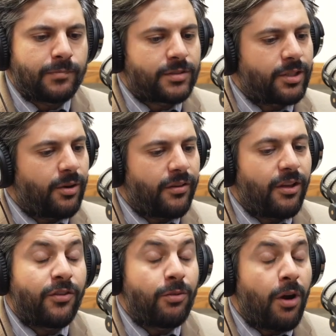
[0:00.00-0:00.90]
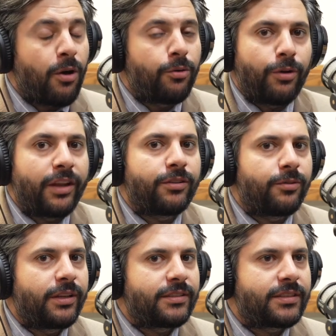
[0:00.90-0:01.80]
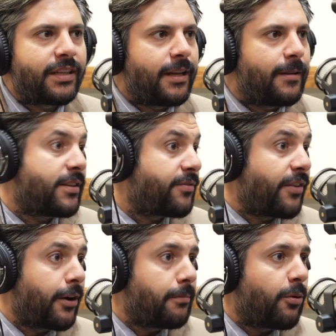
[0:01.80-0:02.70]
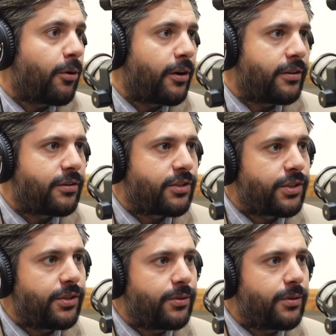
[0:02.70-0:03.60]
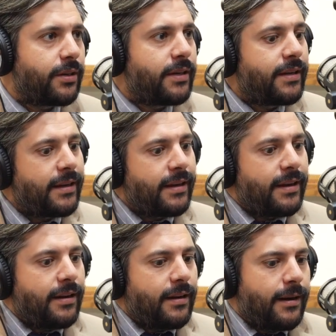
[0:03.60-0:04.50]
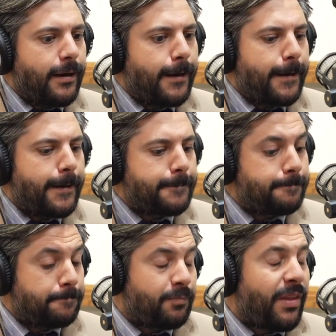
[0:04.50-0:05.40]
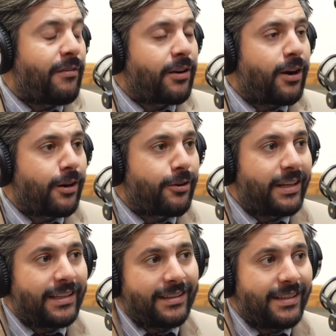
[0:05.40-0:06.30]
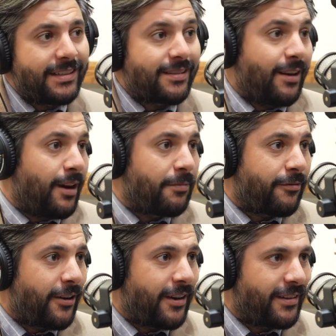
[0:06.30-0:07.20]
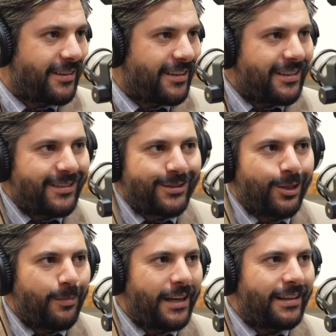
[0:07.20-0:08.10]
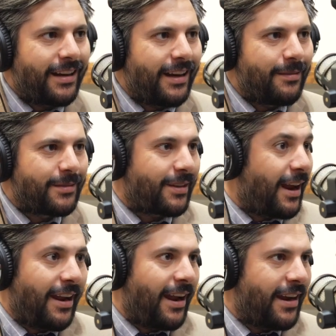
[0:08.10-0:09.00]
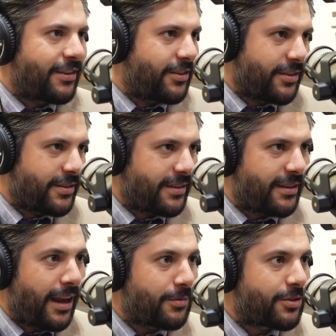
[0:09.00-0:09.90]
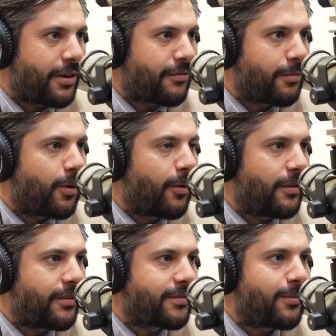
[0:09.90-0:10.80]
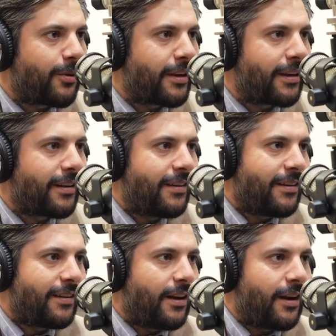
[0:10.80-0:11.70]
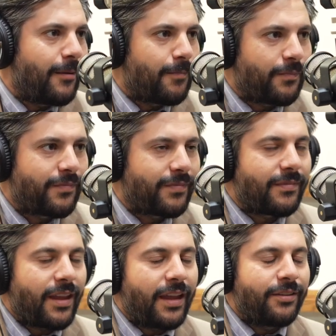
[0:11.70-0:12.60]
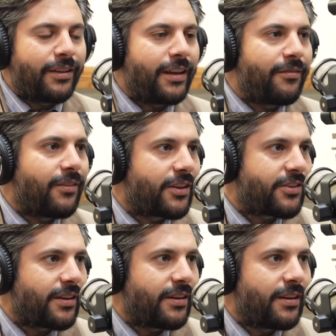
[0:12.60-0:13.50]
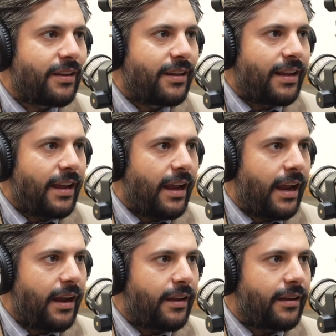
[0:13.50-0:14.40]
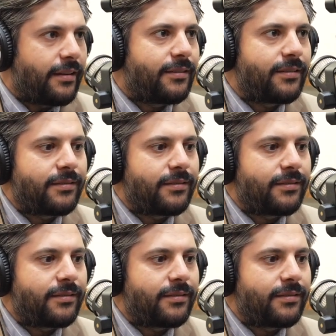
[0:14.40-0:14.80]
So if you own rental real estate, it's very important to have a concrete lease up front. So many times, I actually just came straight from court this morning handling an eviction, and